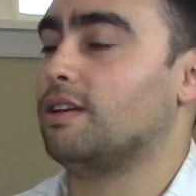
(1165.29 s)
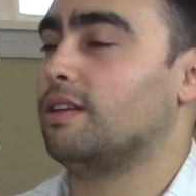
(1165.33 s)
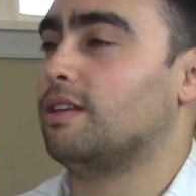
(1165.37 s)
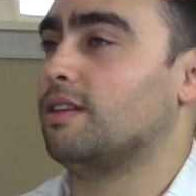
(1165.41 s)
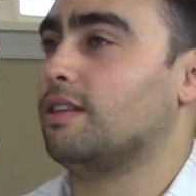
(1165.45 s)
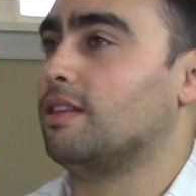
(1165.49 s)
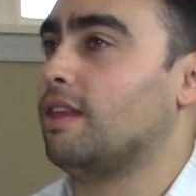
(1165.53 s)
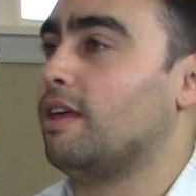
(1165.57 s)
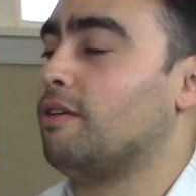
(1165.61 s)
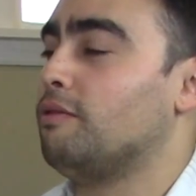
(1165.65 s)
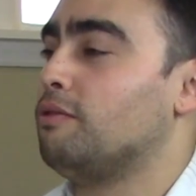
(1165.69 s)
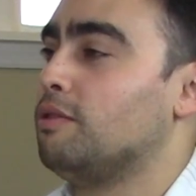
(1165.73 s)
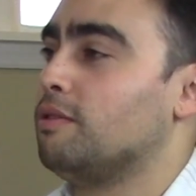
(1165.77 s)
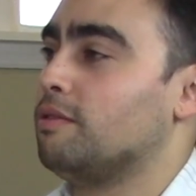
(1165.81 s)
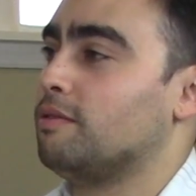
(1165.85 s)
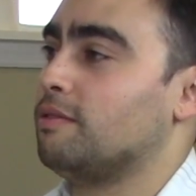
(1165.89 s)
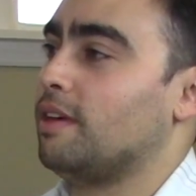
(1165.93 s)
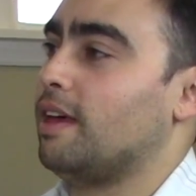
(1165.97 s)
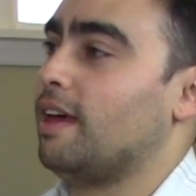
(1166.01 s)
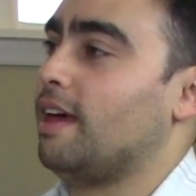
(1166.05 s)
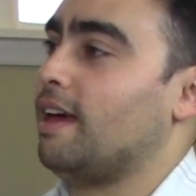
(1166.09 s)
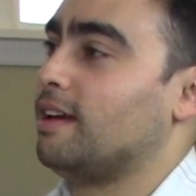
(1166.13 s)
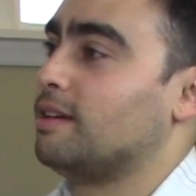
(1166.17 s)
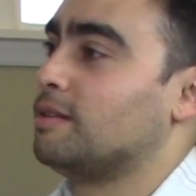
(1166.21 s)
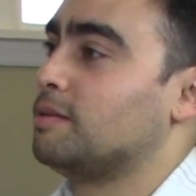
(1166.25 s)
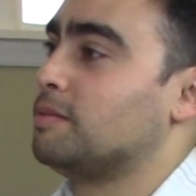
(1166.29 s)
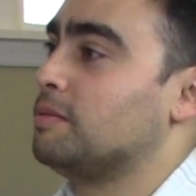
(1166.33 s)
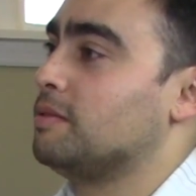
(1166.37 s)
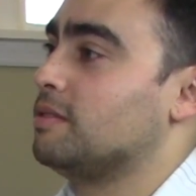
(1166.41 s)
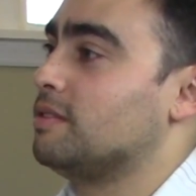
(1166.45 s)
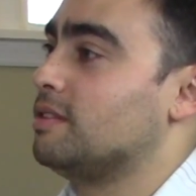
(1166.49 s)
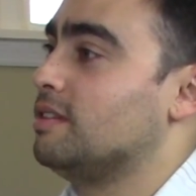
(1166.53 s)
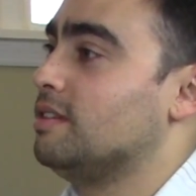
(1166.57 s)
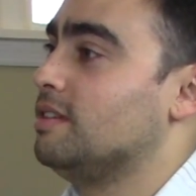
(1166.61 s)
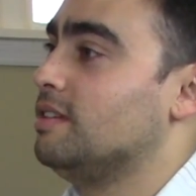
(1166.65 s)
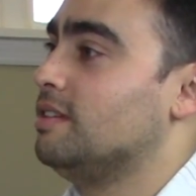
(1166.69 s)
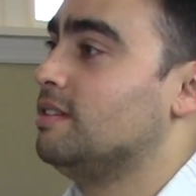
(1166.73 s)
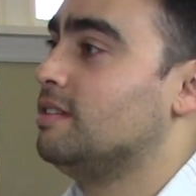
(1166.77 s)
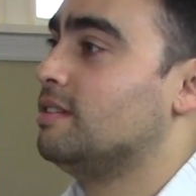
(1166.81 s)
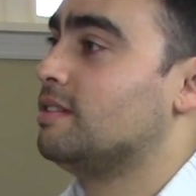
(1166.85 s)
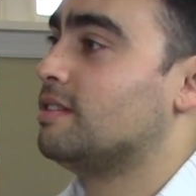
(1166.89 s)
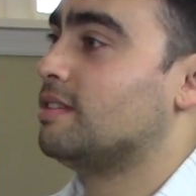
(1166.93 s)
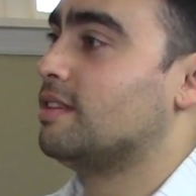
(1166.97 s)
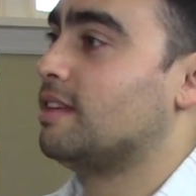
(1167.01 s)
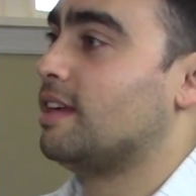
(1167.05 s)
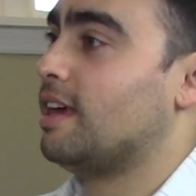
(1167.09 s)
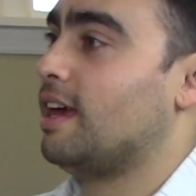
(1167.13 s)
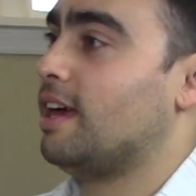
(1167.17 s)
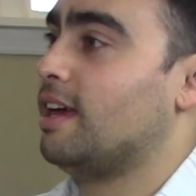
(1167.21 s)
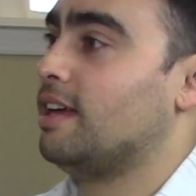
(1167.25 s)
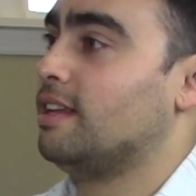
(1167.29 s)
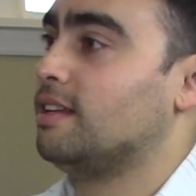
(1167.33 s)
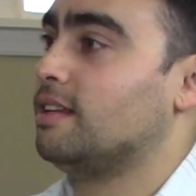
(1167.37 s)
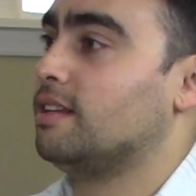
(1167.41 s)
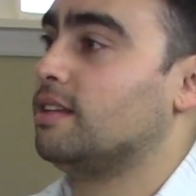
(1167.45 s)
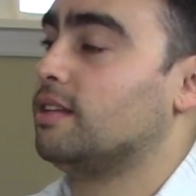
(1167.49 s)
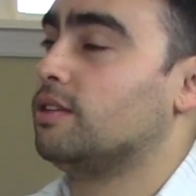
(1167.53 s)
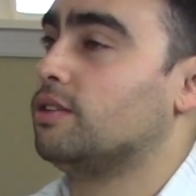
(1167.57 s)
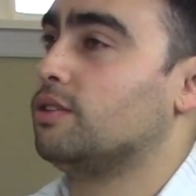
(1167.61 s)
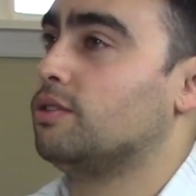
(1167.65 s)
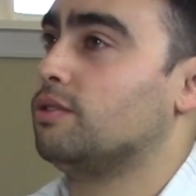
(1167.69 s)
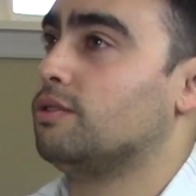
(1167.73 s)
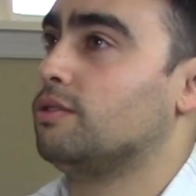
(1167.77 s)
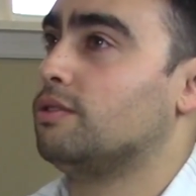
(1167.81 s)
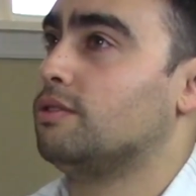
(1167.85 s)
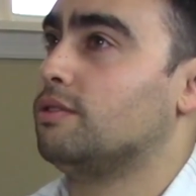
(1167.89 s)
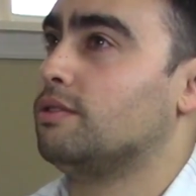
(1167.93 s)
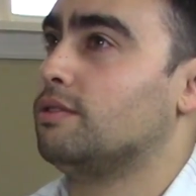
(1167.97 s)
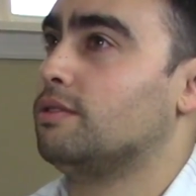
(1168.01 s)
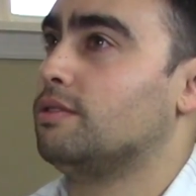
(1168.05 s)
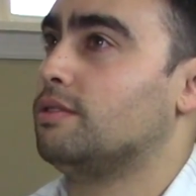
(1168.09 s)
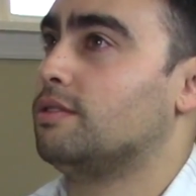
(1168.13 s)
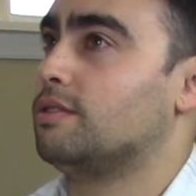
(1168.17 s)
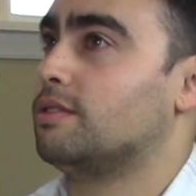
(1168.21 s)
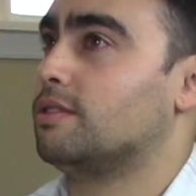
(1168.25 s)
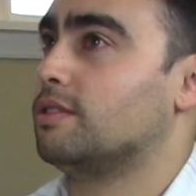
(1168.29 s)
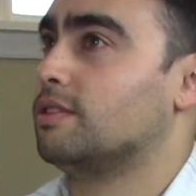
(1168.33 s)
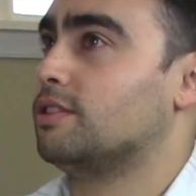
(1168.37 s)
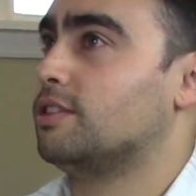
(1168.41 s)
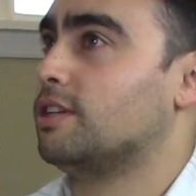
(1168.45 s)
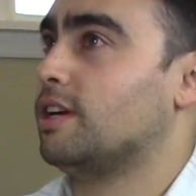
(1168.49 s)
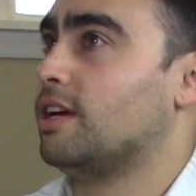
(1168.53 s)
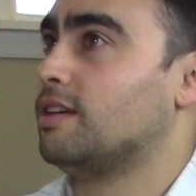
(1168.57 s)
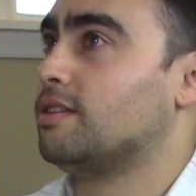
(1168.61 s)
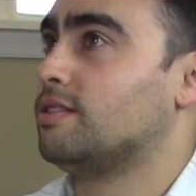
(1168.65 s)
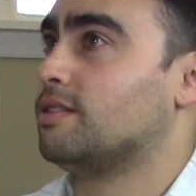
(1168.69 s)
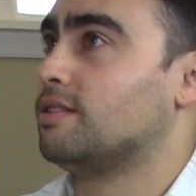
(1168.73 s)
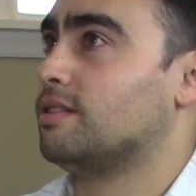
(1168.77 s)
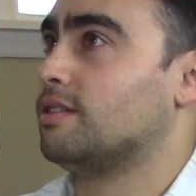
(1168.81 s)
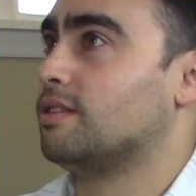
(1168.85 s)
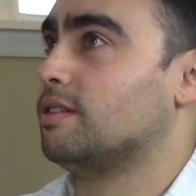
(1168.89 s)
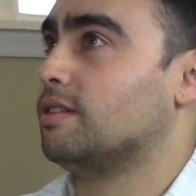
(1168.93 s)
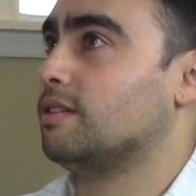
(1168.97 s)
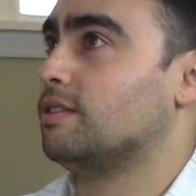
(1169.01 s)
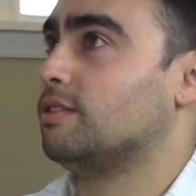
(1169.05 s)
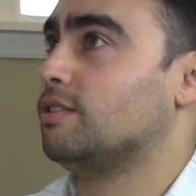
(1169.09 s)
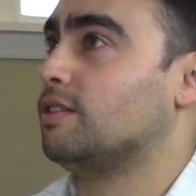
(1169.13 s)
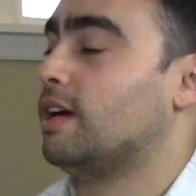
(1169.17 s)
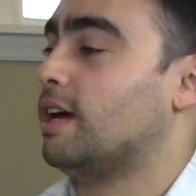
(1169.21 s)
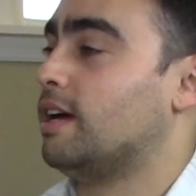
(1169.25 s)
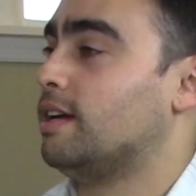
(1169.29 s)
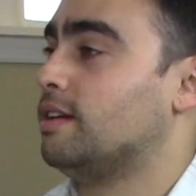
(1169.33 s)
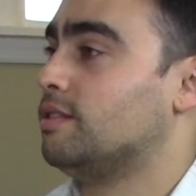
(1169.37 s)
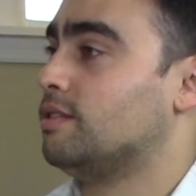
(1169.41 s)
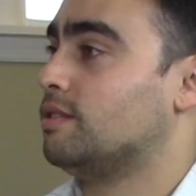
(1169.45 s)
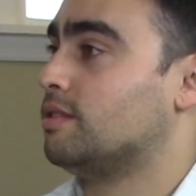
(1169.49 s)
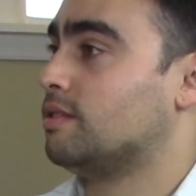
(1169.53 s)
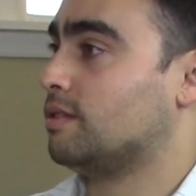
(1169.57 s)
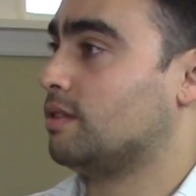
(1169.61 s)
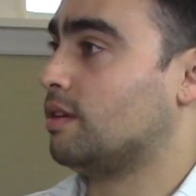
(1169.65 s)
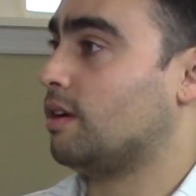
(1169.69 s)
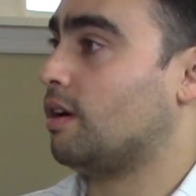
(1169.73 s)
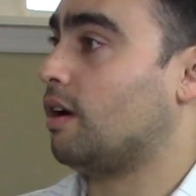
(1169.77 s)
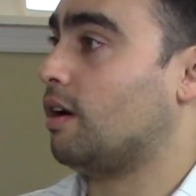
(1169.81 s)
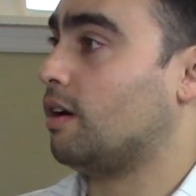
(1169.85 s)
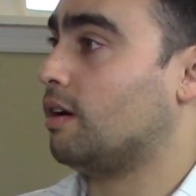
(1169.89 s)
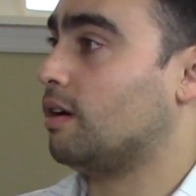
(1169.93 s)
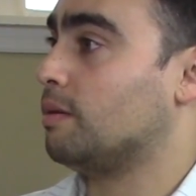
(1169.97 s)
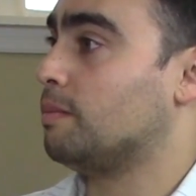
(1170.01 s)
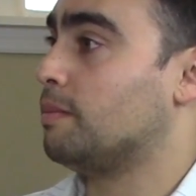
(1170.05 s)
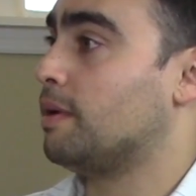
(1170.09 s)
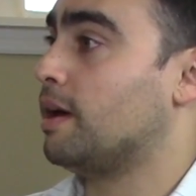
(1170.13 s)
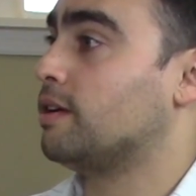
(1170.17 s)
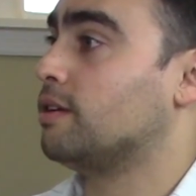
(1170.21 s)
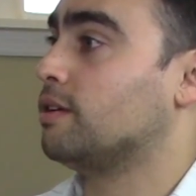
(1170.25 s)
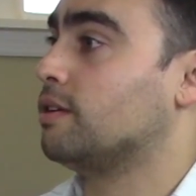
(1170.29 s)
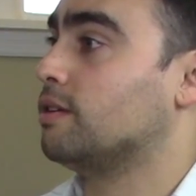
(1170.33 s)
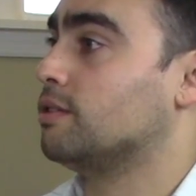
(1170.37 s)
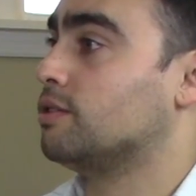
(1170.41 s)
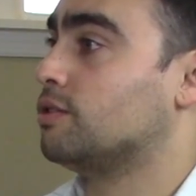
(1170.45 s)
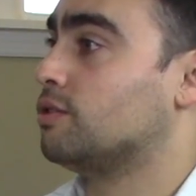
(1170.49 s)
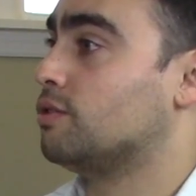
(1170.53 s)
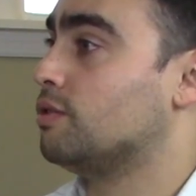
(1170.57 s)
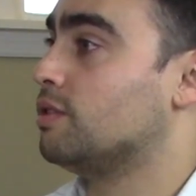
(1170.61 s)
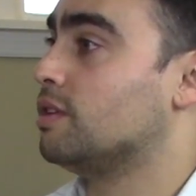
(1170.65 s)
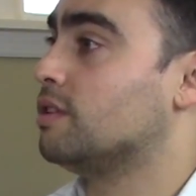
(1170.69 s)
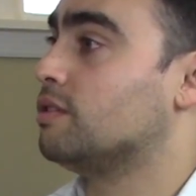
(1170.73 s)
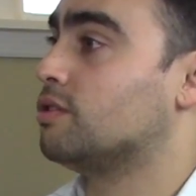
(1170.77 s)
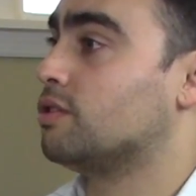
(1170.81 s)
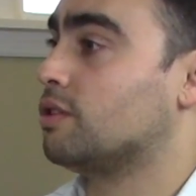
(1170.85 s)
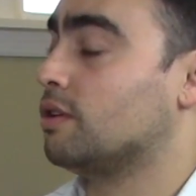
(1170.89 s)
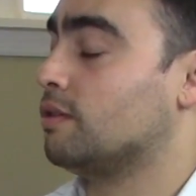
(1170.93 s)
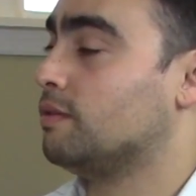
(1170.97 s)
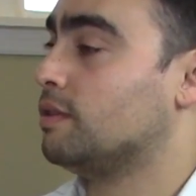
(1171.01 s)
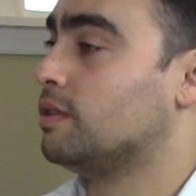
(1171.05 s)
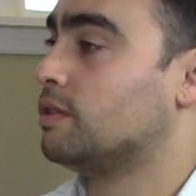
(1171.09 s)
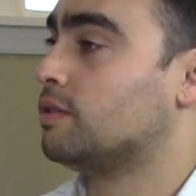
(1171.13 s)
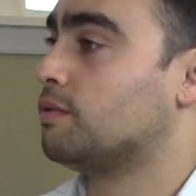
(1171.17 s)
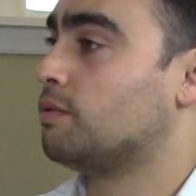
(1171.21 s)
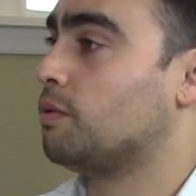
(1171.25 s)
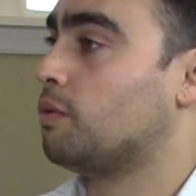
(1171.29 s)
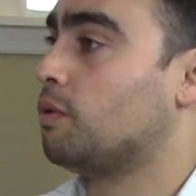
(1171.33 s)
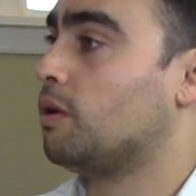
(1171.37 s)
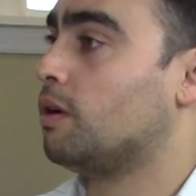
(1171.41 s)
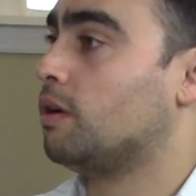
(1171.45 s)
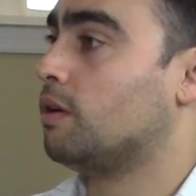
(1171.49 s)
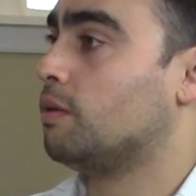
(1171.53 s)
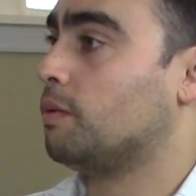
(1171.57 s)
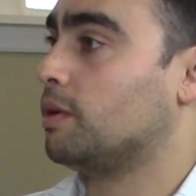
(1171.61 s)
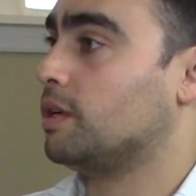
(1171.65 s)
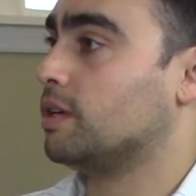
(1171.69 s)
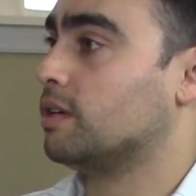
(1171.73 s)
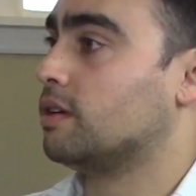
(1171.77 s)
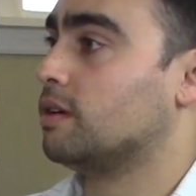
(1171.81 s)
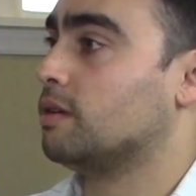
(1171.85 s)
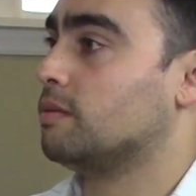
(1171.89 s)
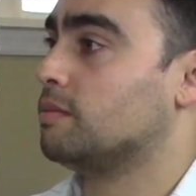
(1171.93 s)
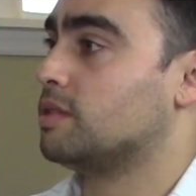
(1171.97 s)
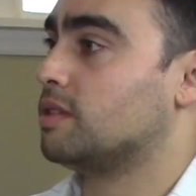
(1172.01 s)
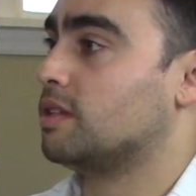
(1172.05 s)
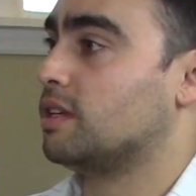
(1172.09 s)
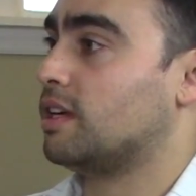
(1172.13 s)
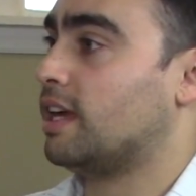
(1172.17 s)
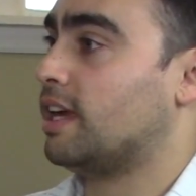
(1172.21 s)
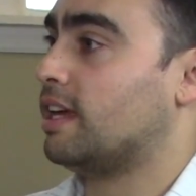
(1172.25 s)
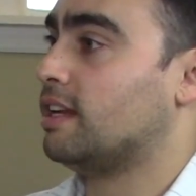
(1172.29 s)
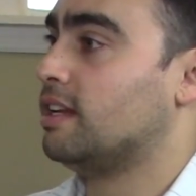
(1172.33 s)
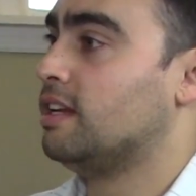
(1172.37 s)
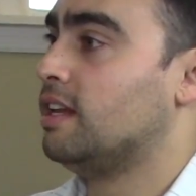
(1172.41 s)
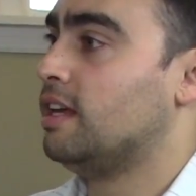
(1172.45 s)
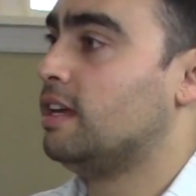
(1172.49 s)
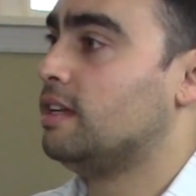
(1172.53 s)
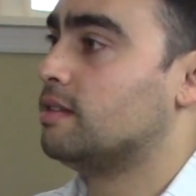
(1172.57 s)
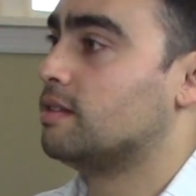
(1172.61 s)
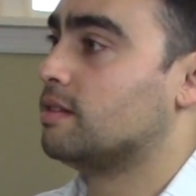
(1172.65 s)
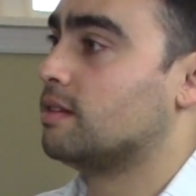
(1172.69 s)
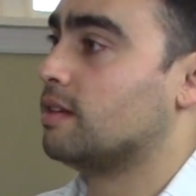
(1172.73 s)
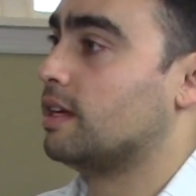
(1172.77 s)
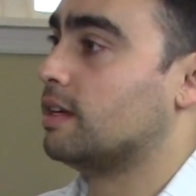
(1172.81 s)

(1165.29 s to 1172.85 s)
level of expertise that you'd suggest you guys are a better suited service for when it comes to candidates?